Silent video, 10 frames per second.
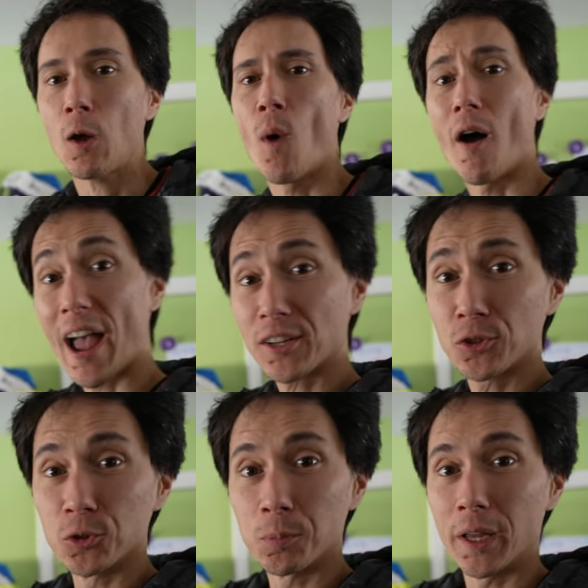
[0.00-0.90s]
Wow,
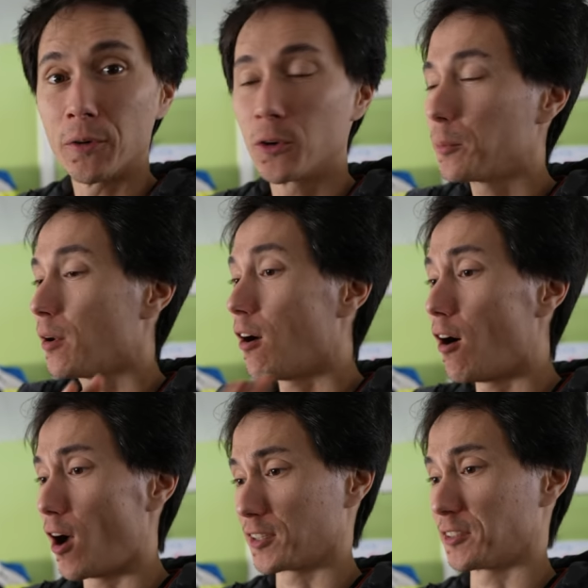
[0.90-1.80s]
Astro's Playroom,
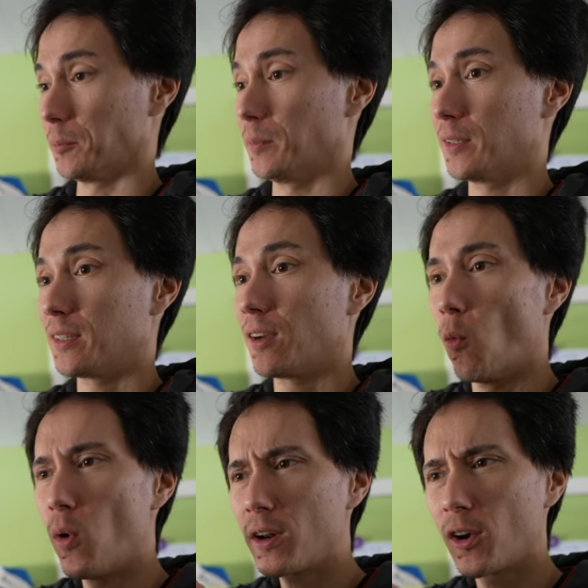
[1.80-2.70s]
awesome.
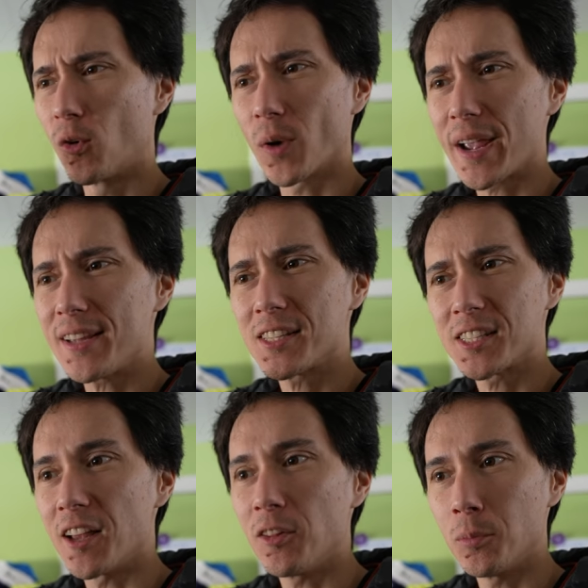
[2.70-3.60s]
What a great
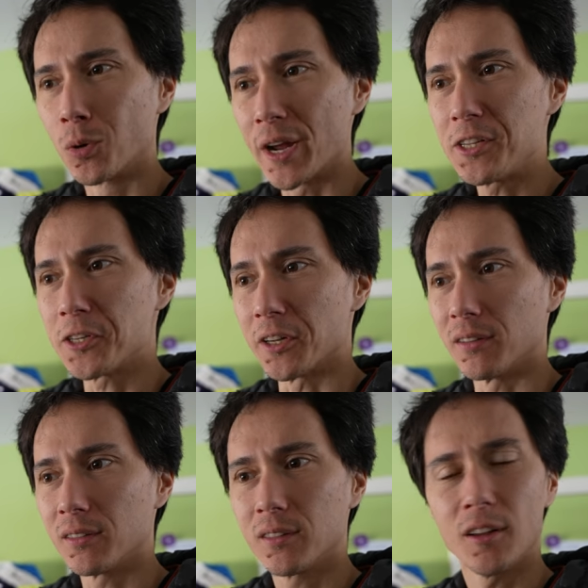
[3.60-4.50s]
celebration
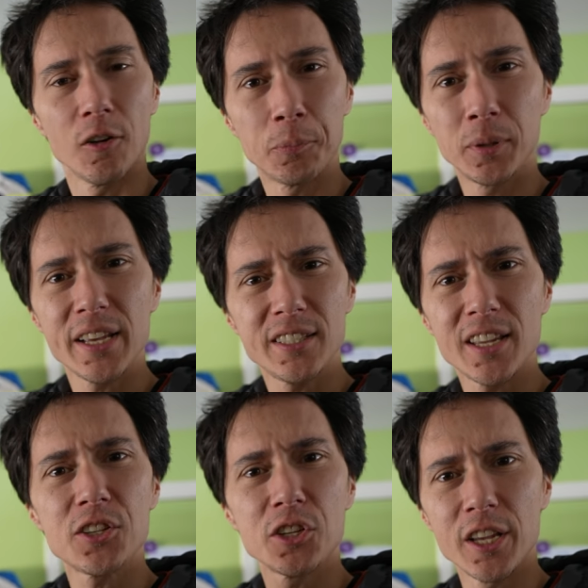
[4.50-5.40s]
of
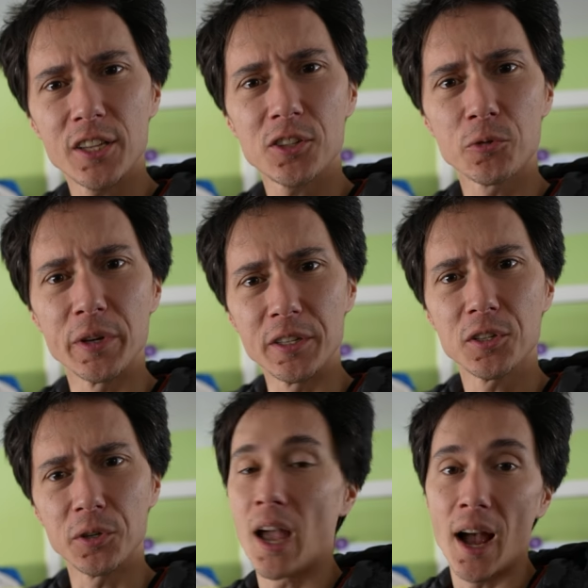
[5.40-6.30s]
PlayStation history
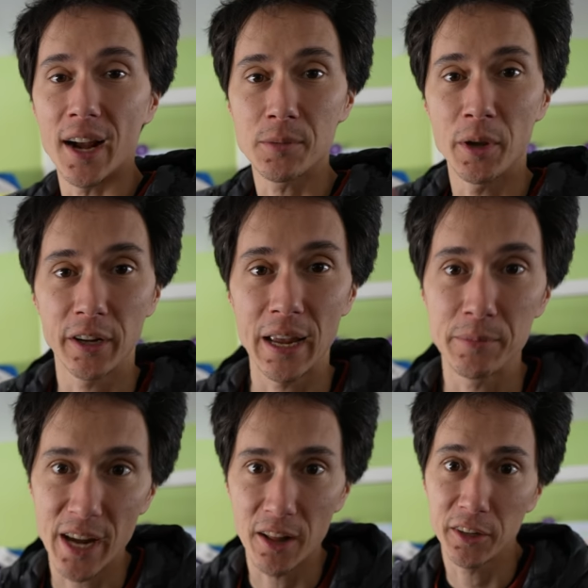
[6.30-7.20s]
too. I got some other
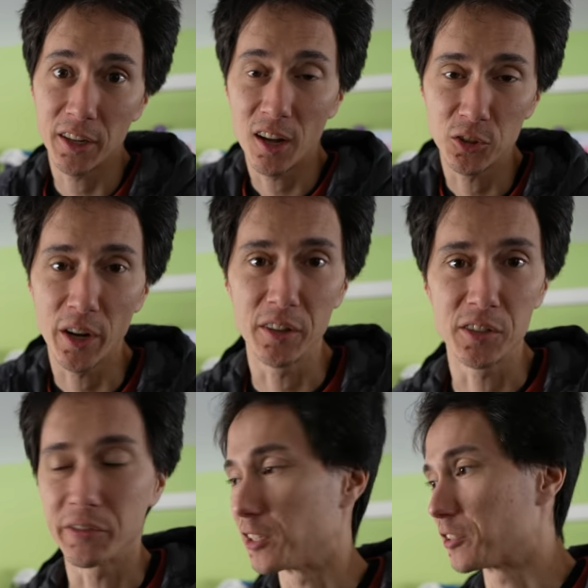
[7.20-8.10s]
games downloading, I'll try
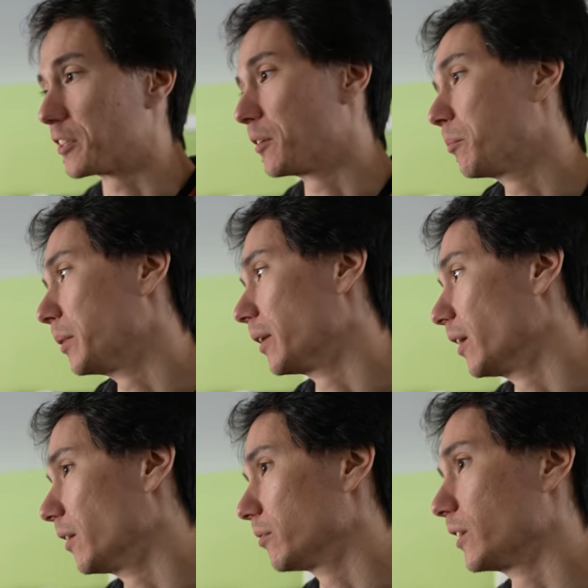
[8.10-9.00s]
those eventually, but
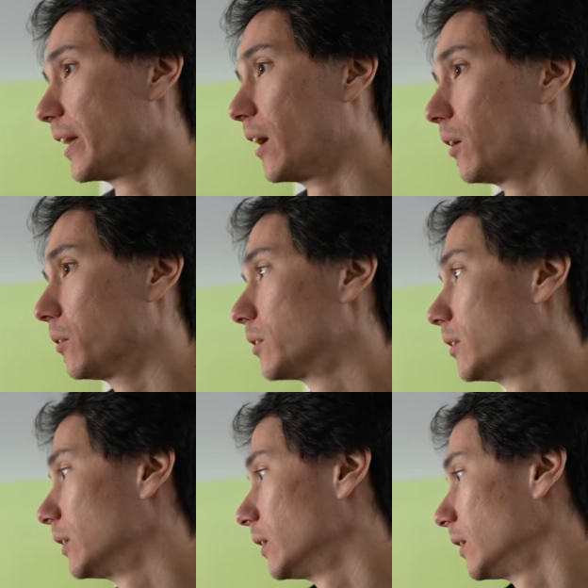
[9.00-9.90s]
uh, for now,
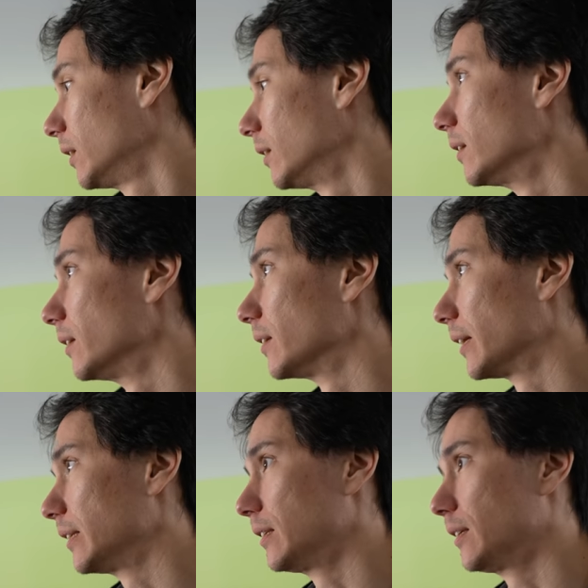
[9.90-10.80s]
I think
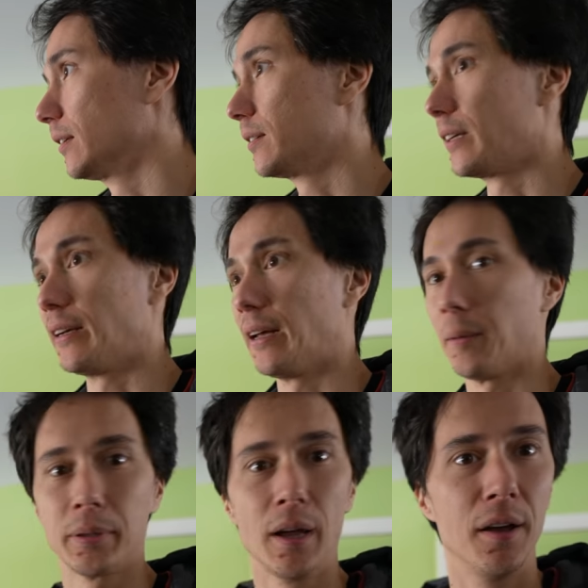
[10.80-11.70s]
I need to take a
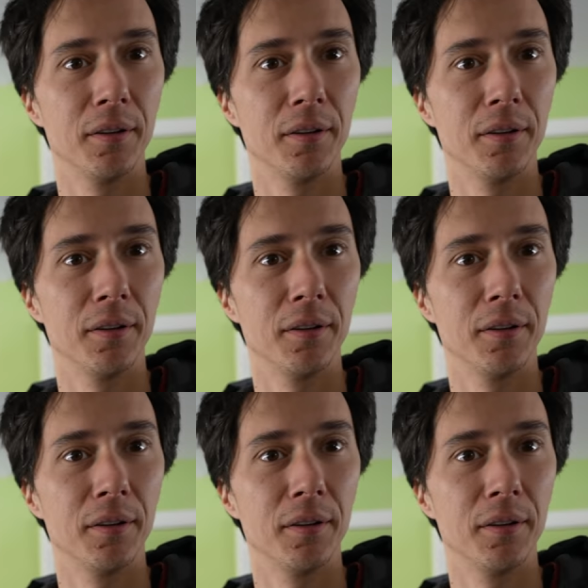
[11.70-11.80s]
nap.